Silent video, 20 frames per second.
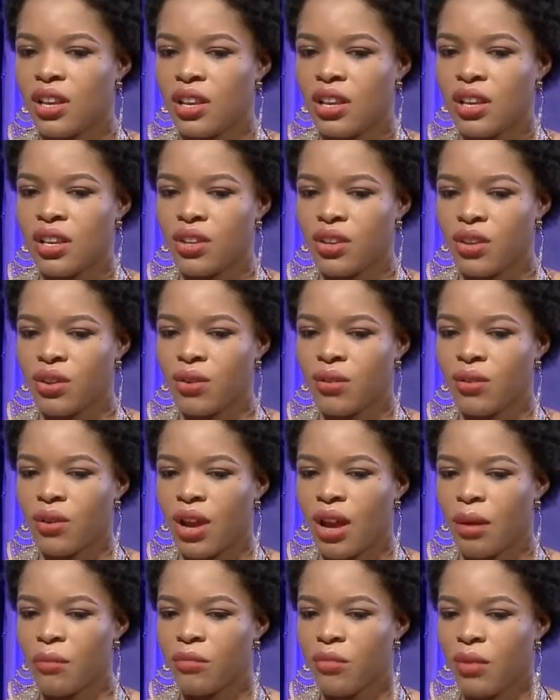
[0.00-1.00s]
You know,
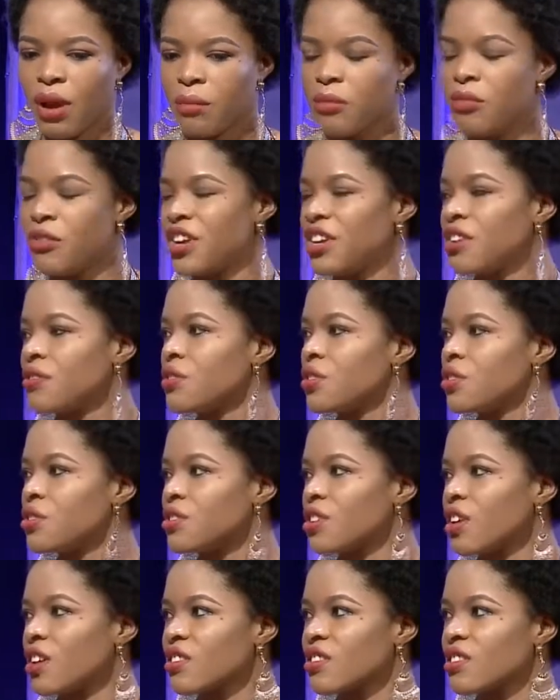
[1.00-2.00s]
I'm I'm ready for
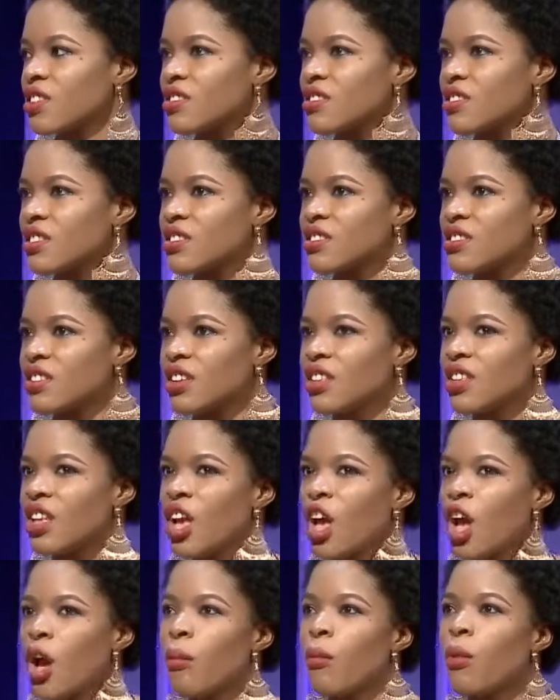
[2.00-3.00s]
2016.
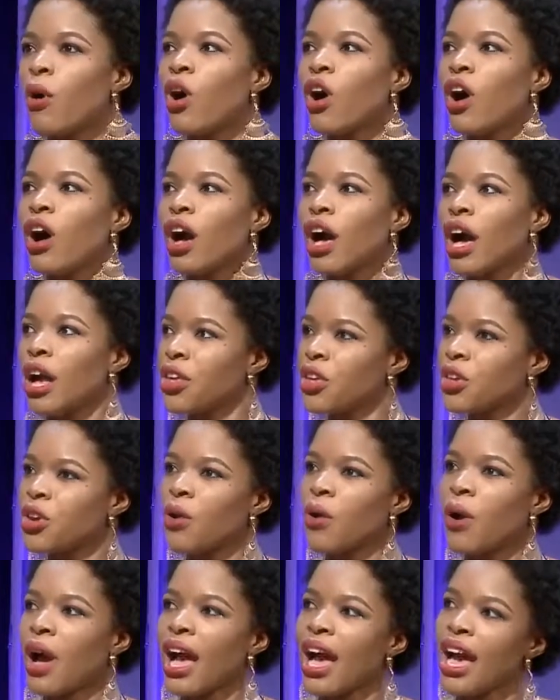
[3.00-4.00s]
But, you know,
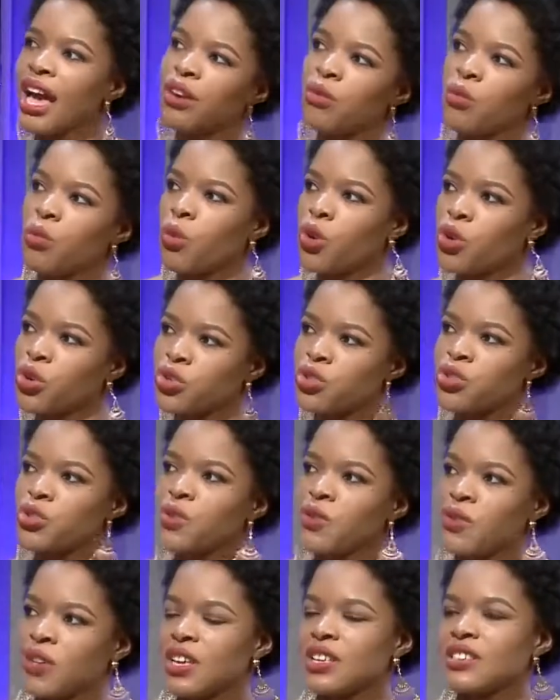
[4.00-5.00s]
I had one or two things.